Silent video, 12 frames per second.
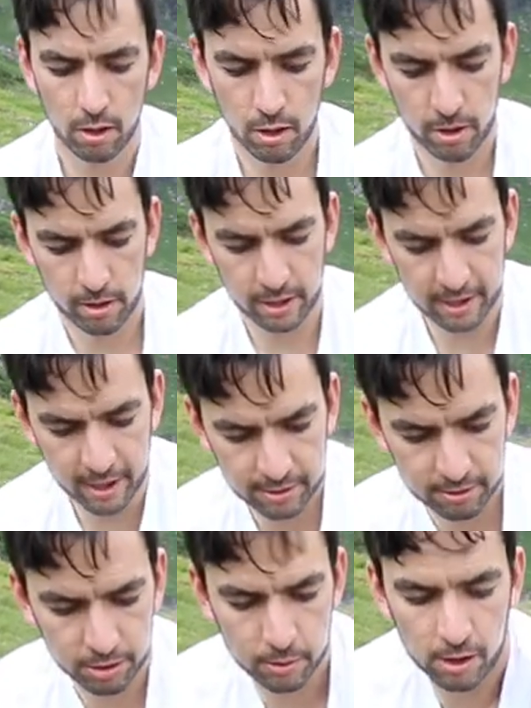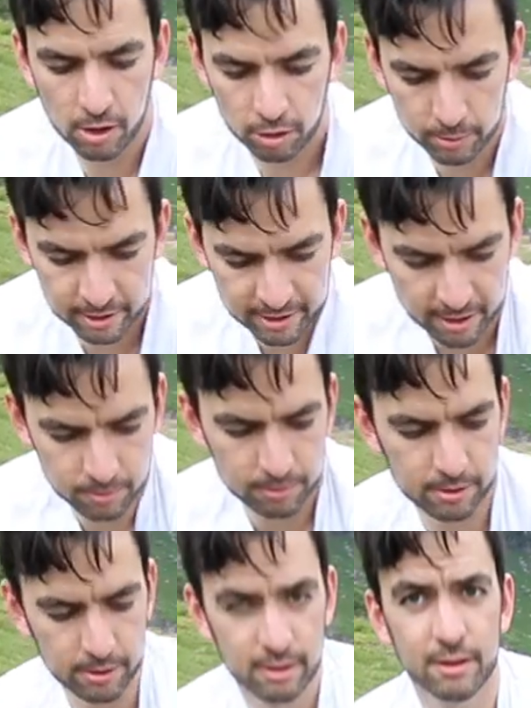or you can do it all the way down
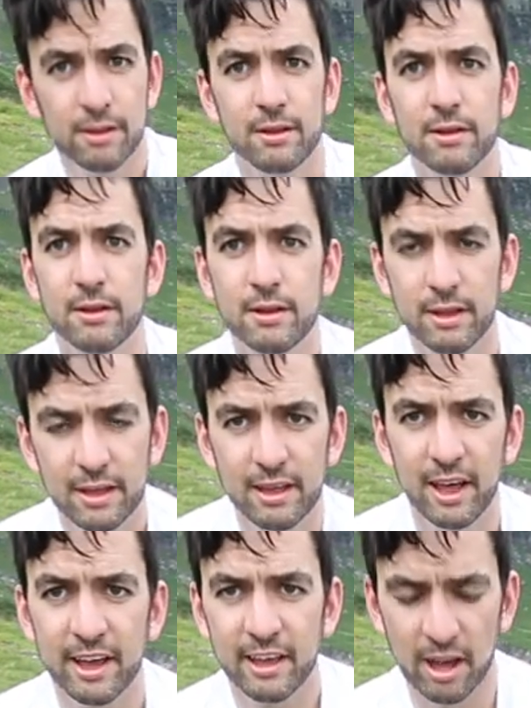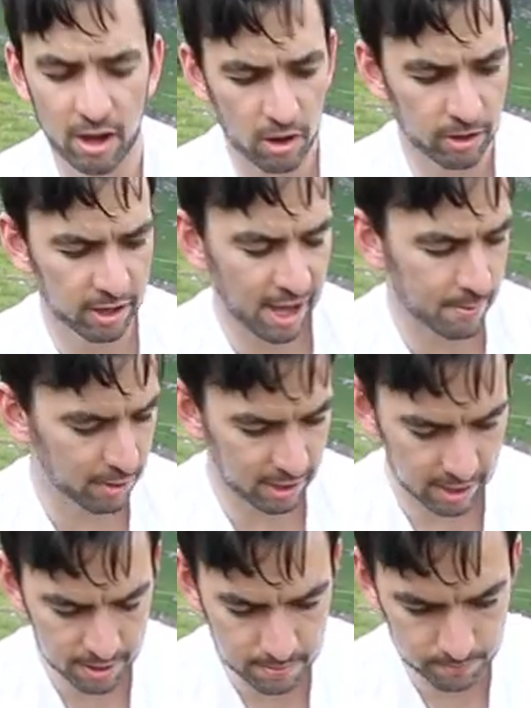and get all your camera
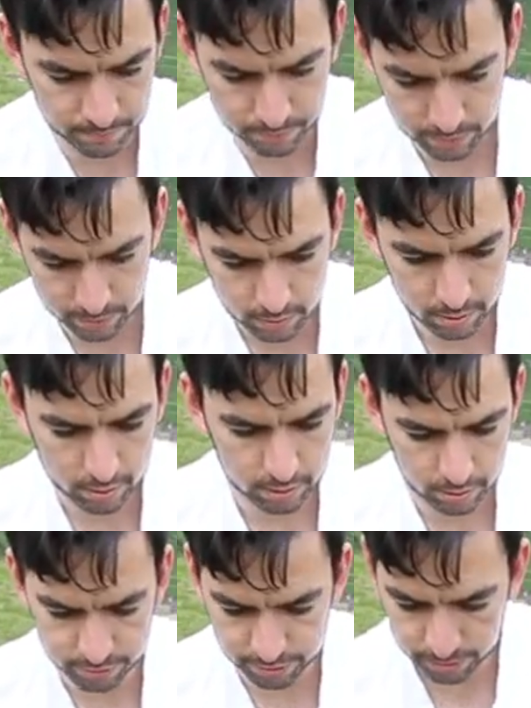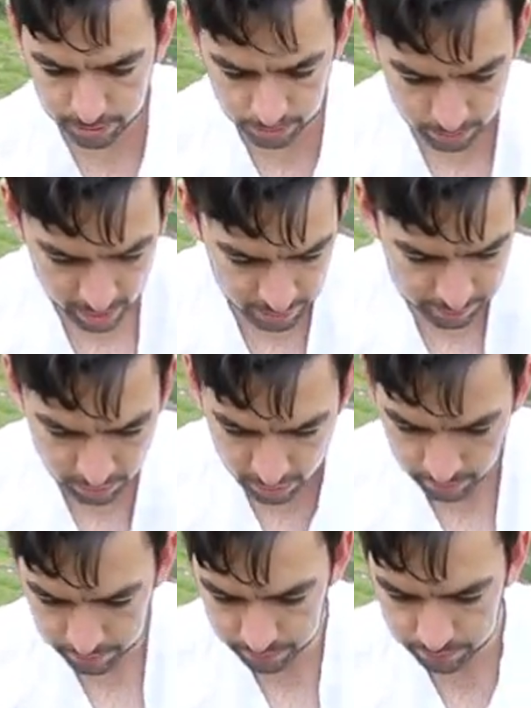gear. So I've
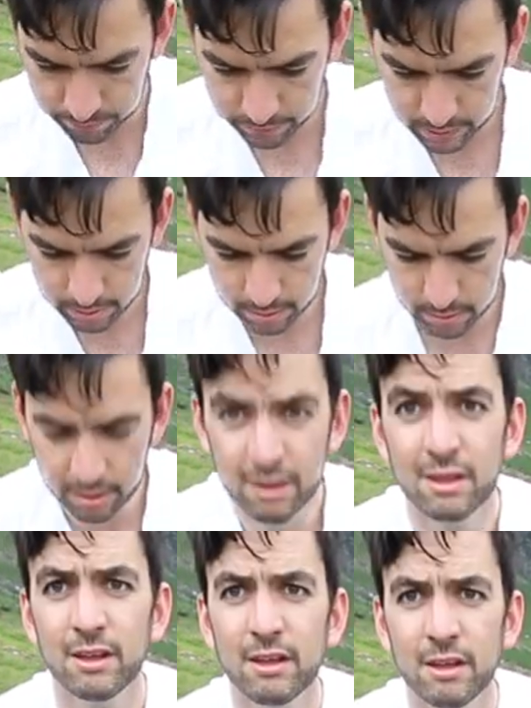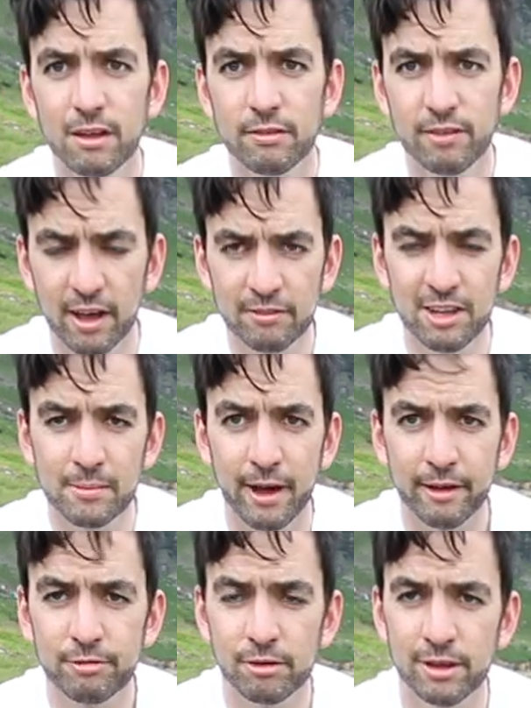got 5D
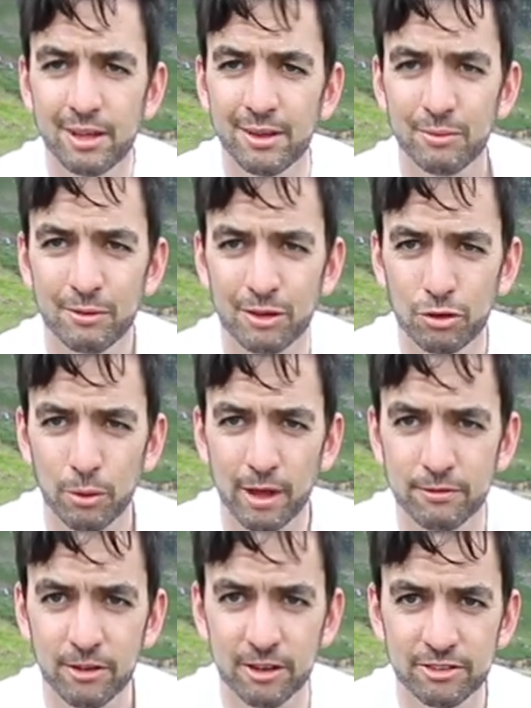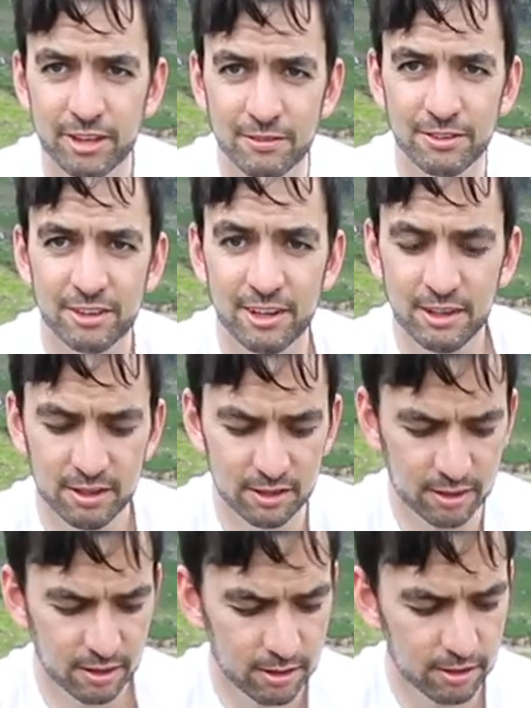Mark III with a 24-70.
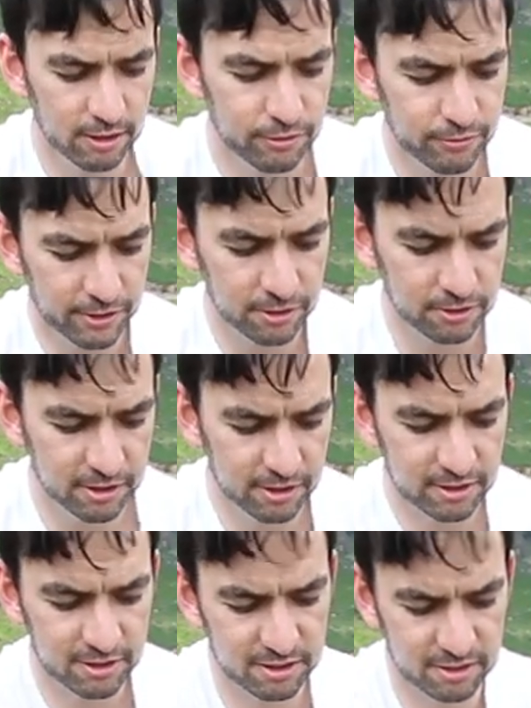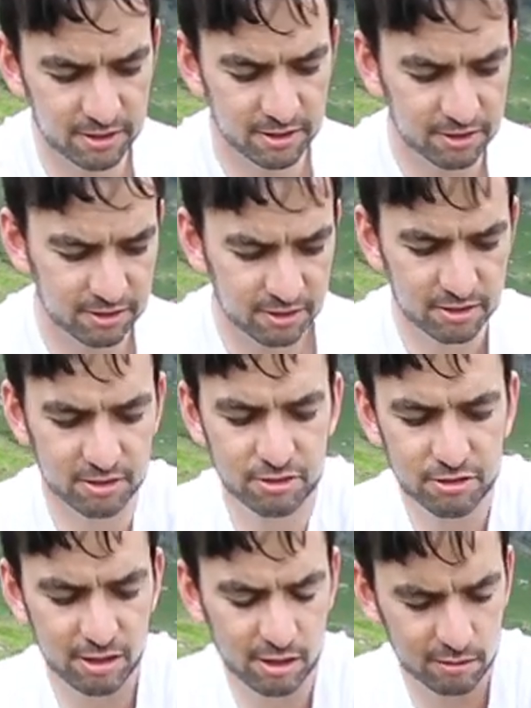There's filters, there's
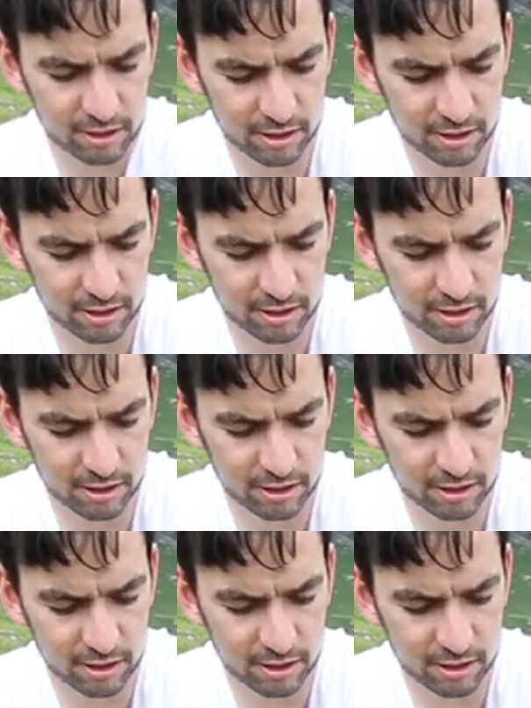trigger